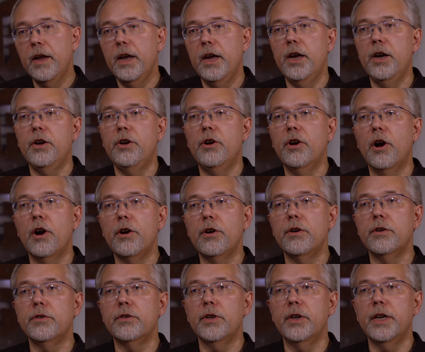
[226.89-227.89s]
in
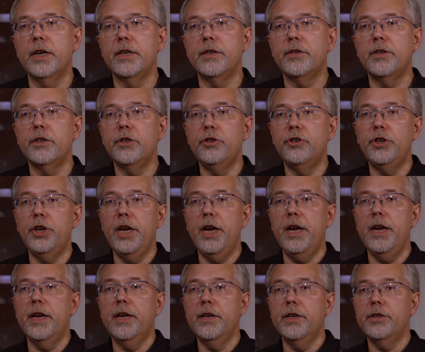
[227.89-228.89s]
Gardner's list.
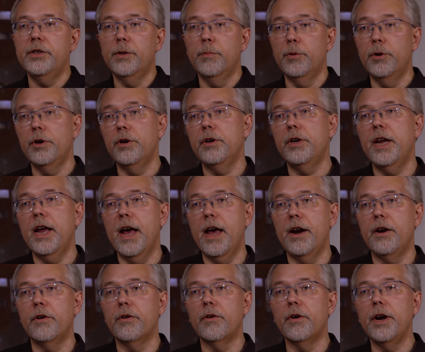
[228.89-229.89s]
G is the bird
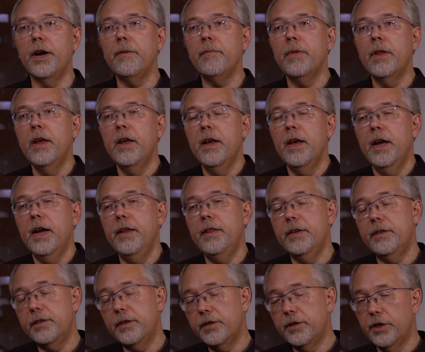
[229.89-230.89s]
category, and
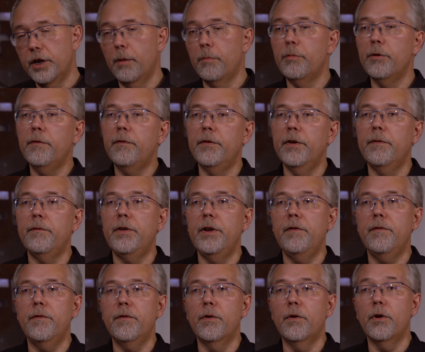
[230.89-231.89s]
this is number
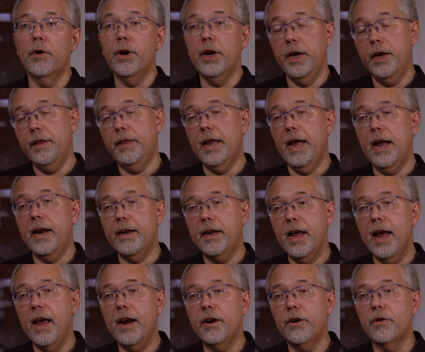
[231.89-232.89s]
54 in that
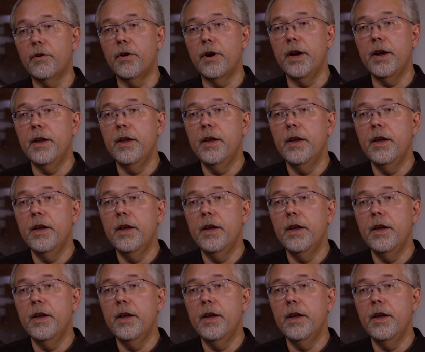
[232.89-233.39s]
category.